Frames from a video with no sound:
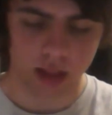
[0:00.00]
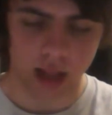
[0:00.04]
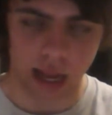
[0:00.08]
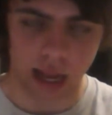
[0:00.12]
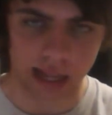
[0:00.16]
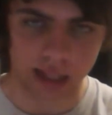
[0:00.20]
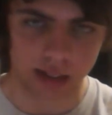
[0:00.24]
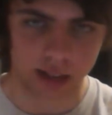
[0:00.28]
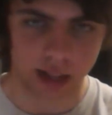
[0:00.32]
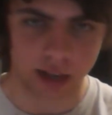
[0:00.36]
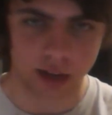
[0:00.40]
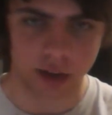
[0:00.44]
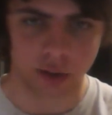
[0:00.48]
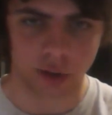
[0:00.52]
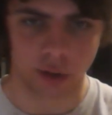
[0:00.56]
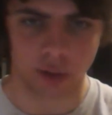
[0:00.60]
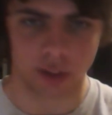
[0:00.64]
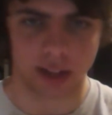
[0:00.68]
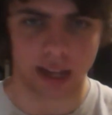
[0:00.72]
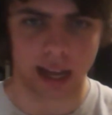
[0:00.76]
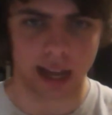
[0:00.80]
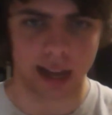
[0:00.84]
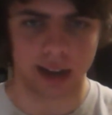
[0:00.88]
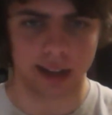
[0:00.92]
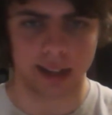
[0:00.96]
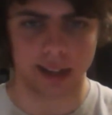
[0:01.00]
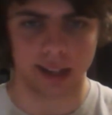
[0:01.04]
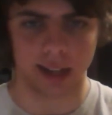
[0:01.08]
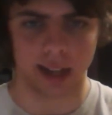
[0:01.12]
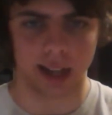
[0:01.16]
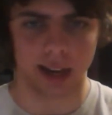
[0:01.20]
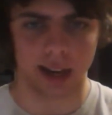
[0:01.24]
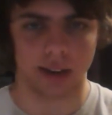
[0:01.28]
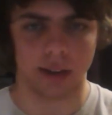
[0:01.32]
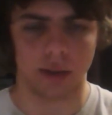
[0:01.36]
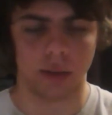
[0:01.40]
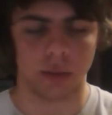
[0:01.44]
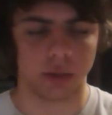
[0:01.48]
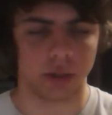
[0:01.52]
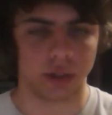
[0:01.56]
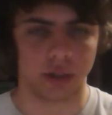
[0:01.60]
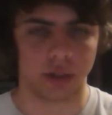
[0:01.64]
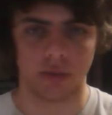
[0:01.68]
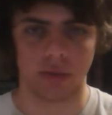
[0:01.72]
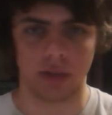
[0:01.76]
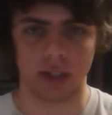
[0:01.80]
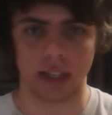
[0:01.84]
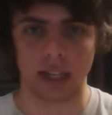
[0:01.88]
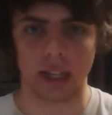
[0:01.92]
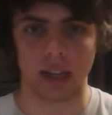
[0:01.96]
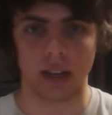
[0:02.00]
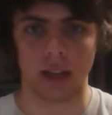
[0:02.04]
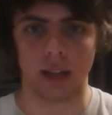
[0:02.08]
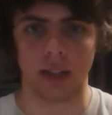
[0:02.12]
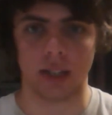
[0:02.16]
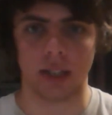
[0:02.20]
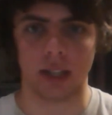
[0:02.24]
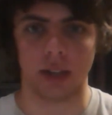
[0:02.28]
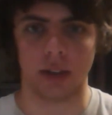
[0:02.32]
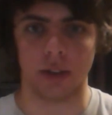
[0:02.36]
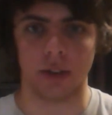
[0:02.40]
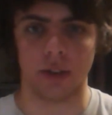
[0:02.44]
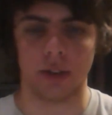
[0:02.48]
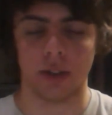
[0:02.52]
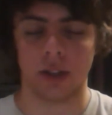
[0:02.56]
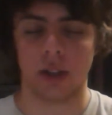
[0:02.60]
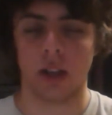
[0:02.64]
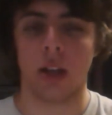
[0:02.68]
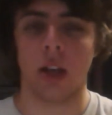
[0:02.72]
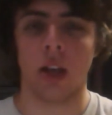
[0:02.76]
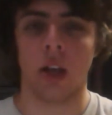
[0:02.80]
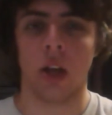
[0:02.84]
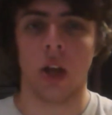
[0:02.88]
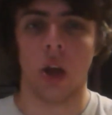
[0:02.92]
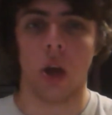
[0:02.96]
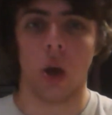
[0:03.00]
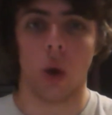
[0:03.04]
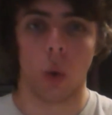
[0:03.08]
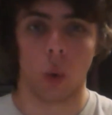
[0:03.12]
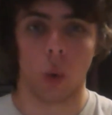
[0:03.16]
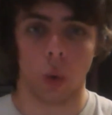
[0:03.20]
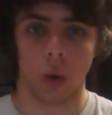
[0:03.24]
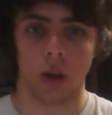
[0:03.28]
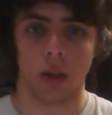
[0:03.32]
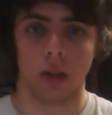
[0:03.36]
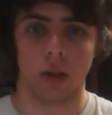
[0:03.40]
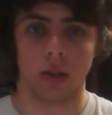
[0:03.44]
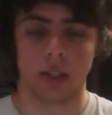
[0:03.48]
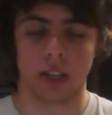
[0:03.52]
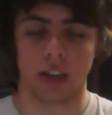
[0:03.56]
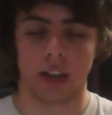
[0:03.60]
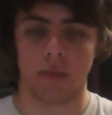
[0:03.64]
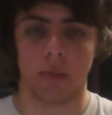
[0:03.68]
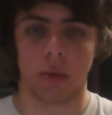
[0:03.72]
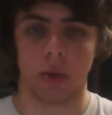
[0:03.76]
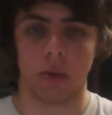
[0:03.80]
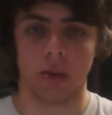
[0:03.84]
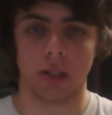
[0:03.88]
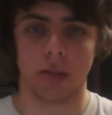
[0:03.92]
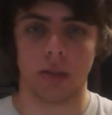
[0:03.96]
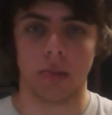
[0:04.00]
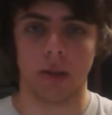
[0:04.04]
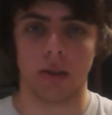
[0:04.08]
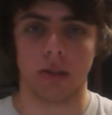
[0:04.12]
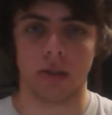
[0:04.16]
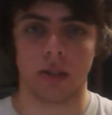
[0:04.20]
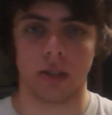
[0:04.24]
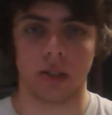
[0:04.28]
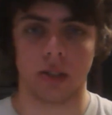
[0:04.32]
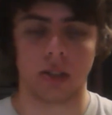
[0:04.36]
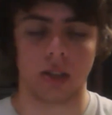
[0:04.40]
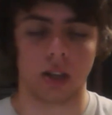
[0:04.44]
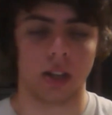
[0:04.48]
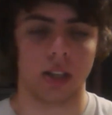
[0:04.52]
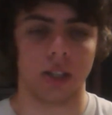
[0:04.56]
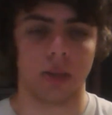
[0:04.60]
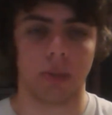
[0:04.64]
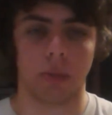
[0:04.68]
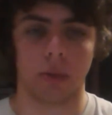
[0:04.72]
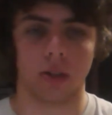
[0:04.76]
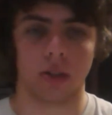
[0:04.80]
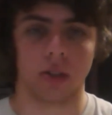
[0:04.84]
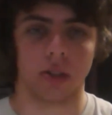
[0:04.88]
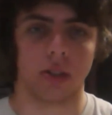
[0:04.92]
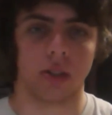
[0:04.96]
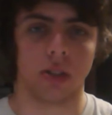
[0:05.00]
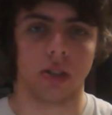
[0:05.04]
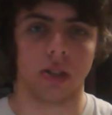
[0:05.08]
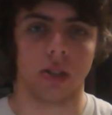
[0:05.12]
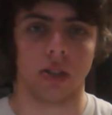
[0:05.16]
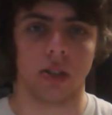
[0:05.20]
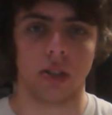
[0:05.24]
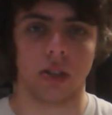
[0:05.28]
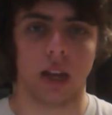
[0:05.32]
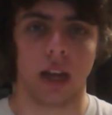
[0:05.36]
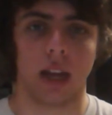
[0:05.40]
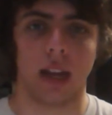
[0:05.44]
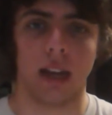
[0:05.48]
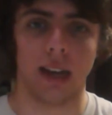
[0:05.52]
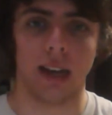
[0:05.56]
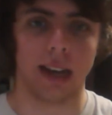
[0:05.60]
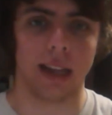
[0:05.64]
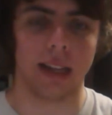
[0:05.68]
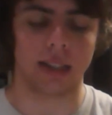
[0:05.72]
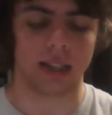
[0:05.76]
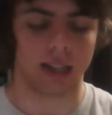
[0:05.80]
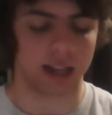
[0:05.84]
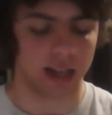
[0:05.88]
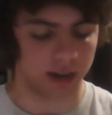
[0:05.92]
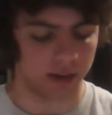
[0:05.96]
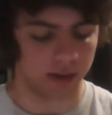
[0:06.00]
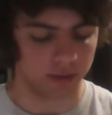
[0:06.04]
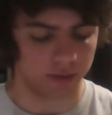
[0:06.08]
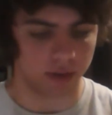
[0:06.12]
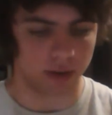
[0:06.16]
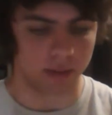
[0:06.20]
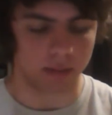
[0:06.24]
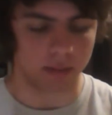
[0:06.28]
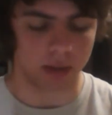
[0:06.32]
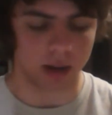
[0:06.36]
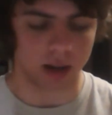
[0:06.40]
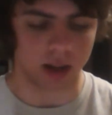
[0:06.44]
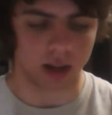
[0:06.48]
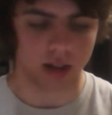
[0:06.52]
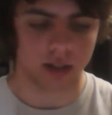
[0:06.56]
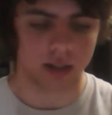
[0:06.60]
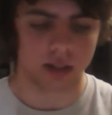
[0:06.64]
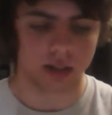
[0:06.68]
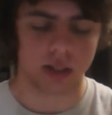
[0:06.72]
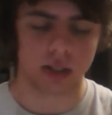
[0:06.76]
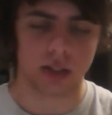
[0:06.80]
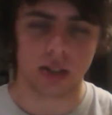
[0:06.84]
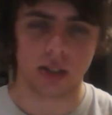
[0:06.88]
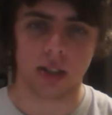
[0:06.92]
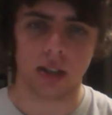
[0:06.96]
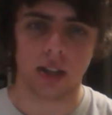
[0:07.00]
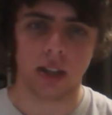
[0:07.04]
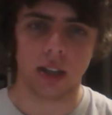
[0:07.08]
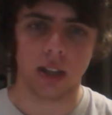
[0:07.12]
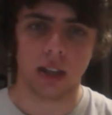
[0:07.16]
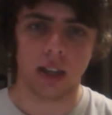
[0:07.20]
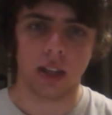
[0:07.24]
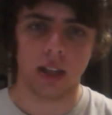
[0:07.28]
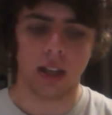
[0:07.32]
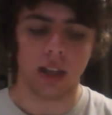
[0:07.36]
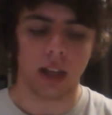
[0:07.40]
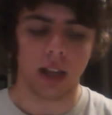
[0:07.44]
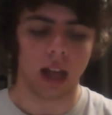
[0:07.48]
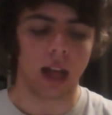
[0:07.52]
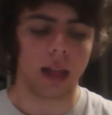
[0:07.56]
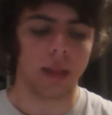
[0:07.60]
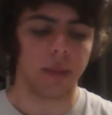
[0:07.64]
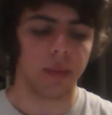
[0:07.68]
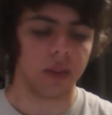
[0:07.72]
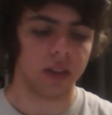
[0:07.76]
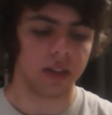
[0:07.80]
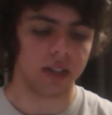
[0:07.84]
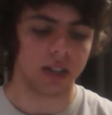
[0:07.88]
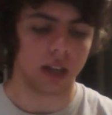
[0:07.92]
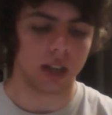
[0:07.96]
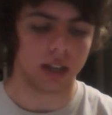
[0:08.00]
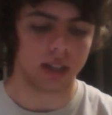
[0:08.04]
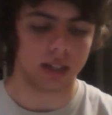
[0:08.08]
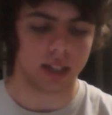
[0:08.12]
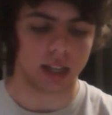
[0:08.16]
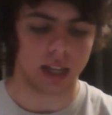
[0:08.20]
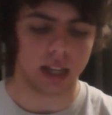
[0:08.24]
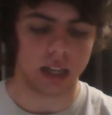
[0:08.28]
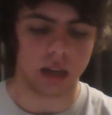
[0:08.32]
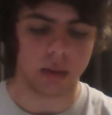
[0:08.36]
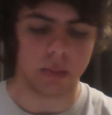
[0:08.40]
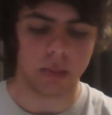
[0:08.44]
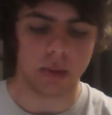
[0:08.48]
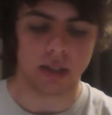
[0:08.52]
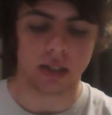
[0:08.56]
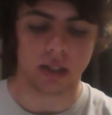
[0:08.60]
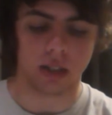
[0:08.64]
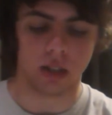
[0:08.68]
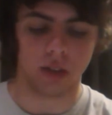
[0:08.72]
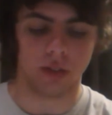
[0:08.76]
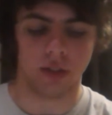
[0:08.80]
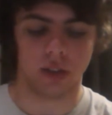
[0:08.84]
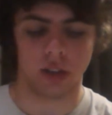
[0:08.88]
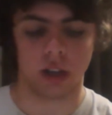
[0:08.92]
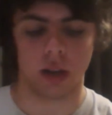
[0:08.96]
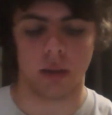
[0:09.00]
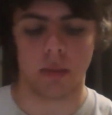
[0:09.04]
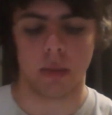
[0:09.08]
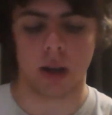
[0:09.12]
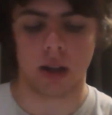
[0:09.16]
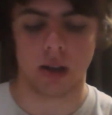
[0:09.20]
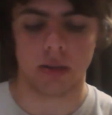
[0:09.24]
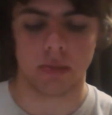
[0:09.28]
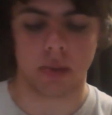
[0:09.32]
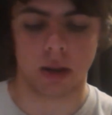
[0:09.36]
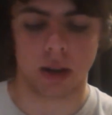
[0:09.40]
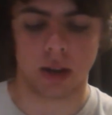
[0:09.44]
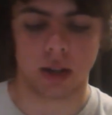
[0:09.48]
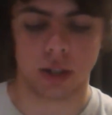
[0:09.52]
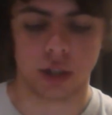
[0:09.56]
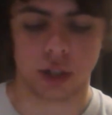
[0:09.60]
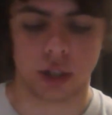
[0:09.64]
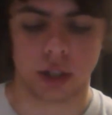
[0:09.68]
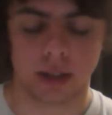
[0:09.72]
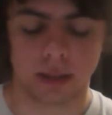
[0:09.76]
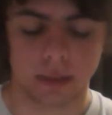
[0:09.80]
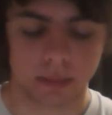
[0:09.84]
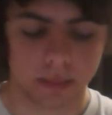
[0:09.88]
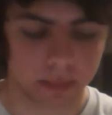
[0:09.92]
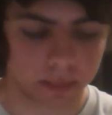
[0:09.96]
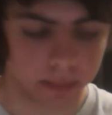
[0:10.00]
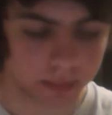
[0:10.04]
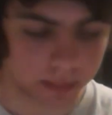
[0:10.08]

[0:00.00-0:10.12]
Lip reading: And then you've got the Gatling cannon, which is ridiculously good. All of those have multi-melter side sponsons and las cannon front parts. And there's a hunter killer missile on the command punisher.